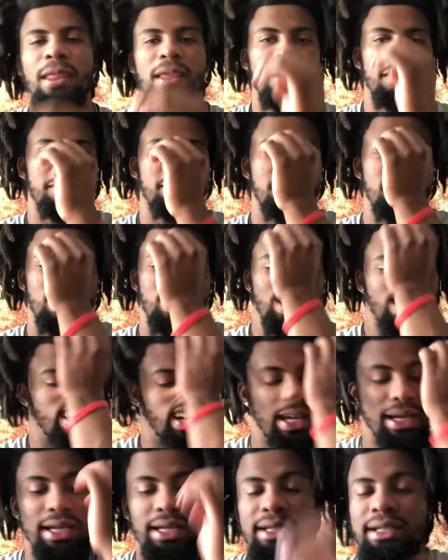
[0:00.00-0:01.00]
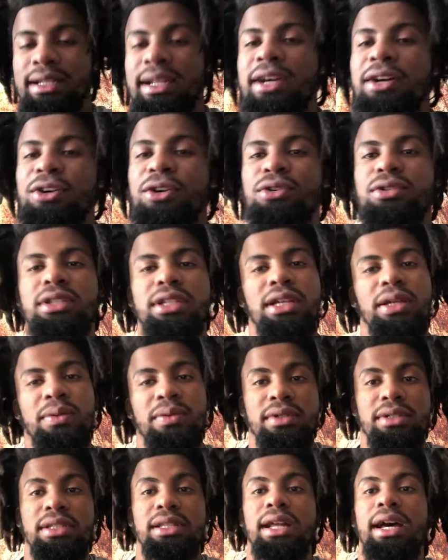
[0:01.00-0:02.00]
But yeah, that hotel
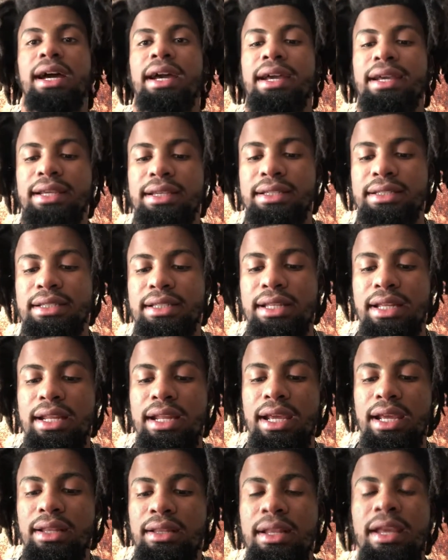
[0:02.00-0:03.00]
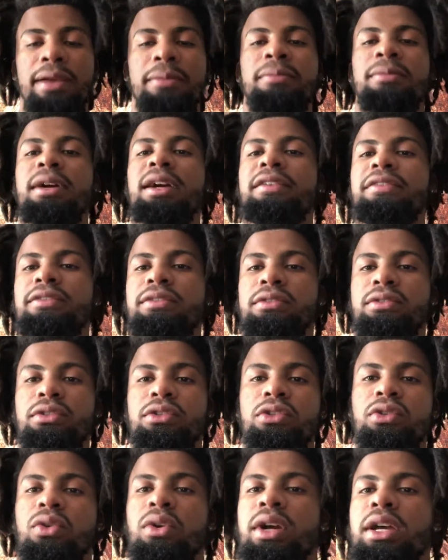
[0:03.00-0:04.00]
was nice. Then they breakfast was
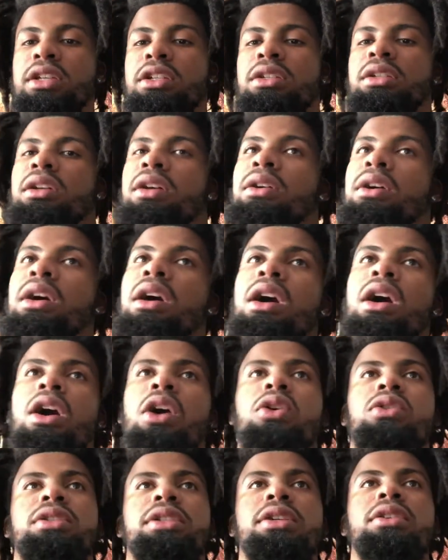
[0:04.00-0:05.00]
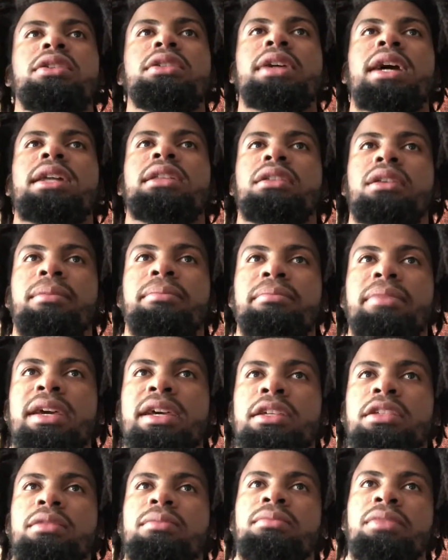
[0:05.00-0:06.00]
crazy. You know, hotels got the
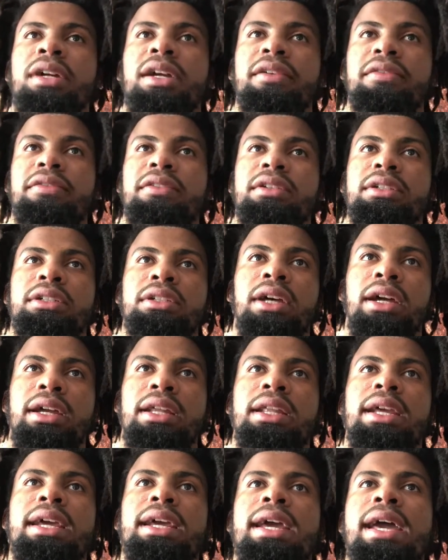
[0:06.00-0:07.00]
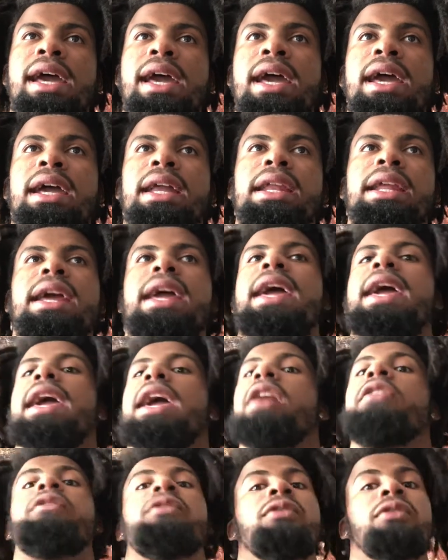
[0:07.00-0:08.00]
best breakfast. Like they had
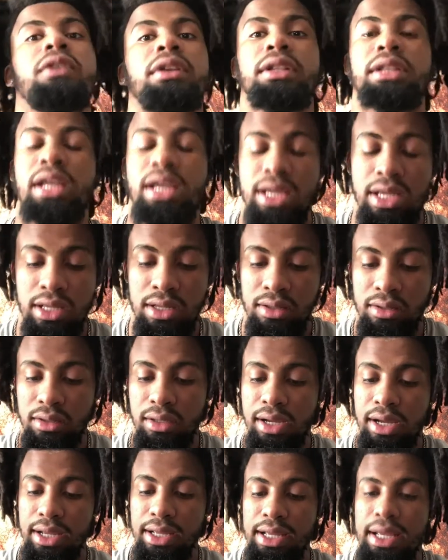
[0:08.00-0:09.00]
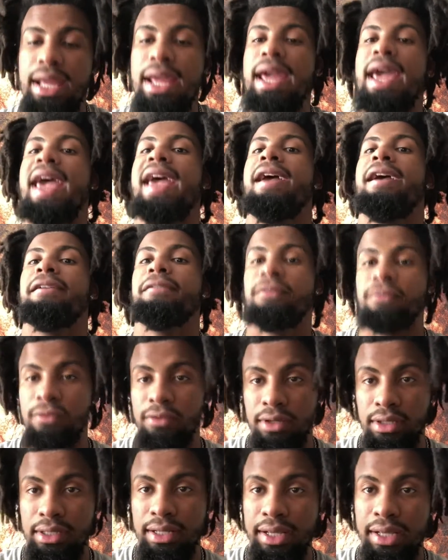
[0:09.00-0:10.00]
everything, like
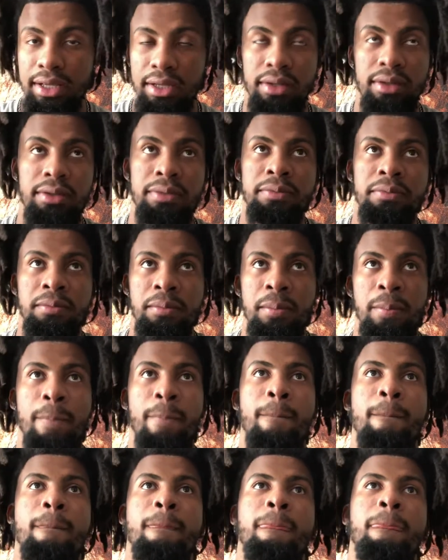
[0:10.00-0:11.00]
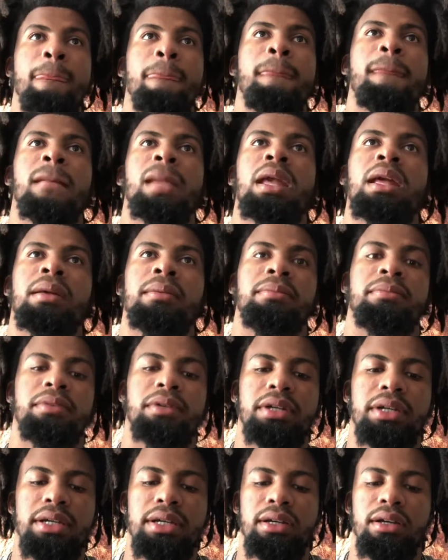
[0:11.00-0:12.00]
everything.
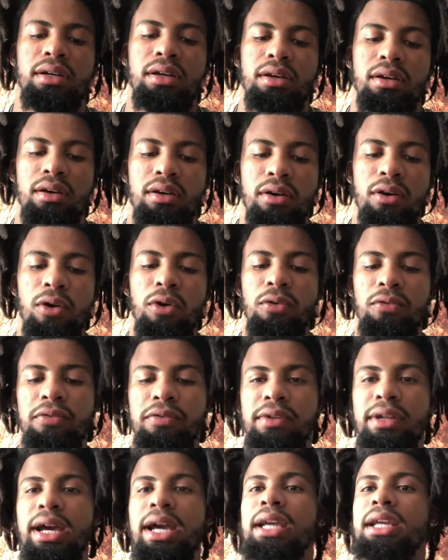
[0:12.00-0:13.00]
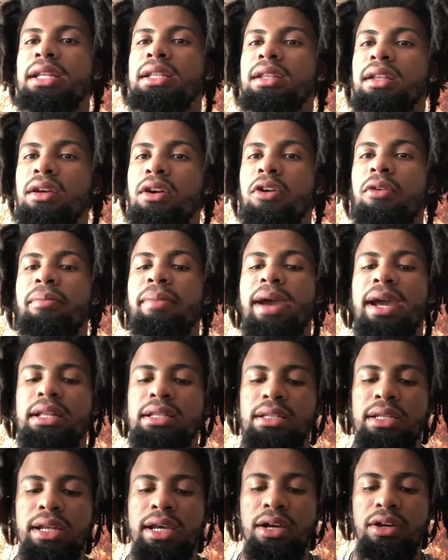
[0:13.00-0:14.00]
But hopefully I get to go back
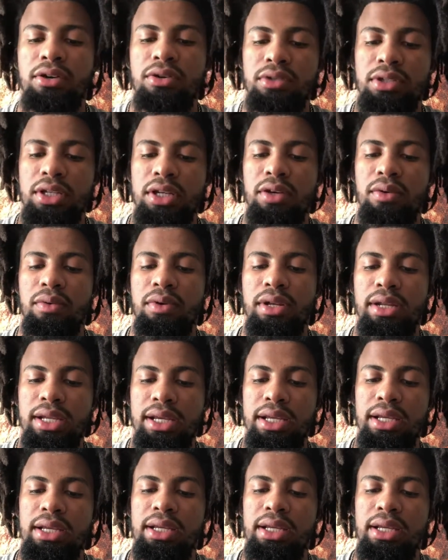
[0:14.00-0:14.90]
to that hotel one day.